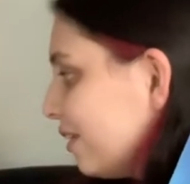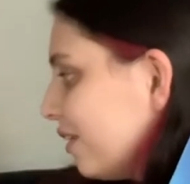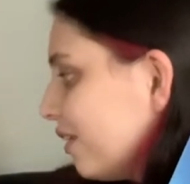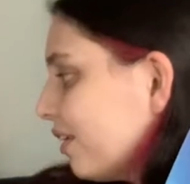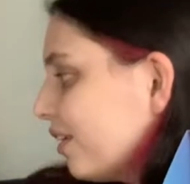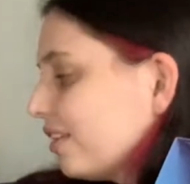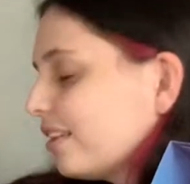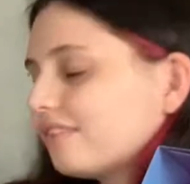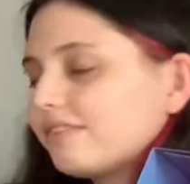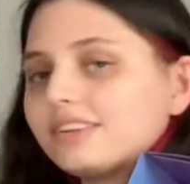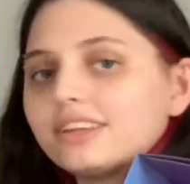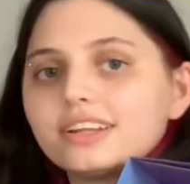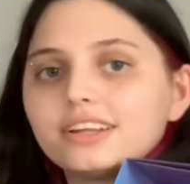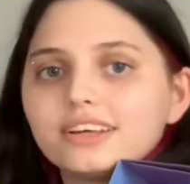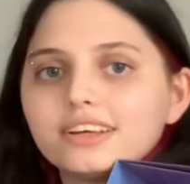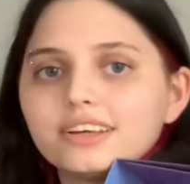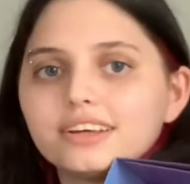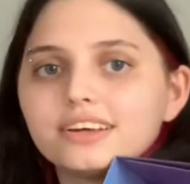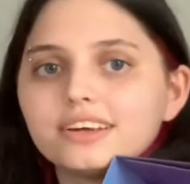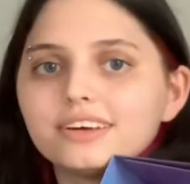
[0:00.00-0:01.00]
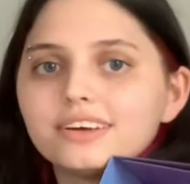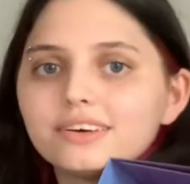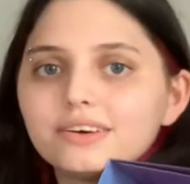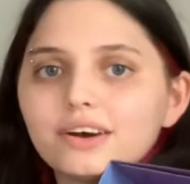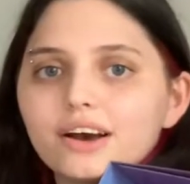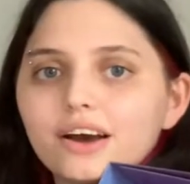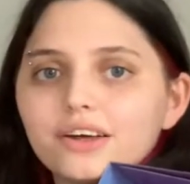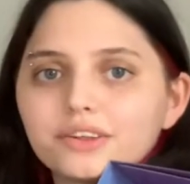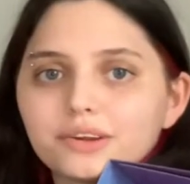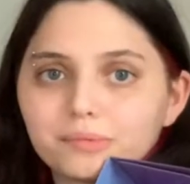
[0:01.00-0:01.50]
all of the
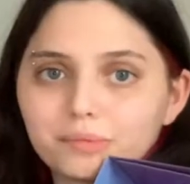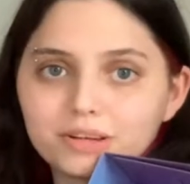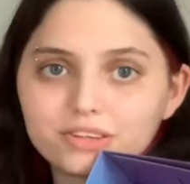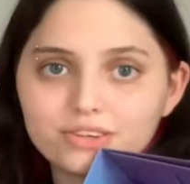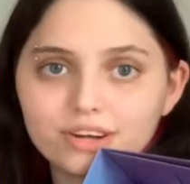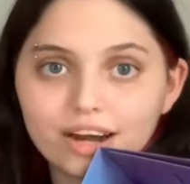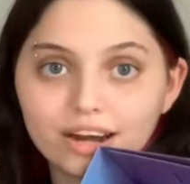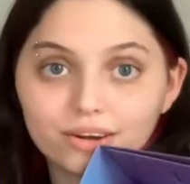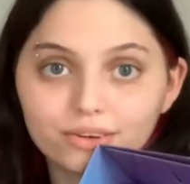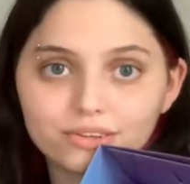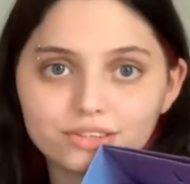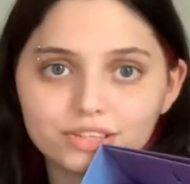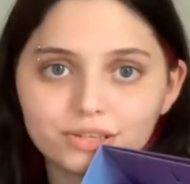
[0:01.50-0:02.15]
other Monster High dolls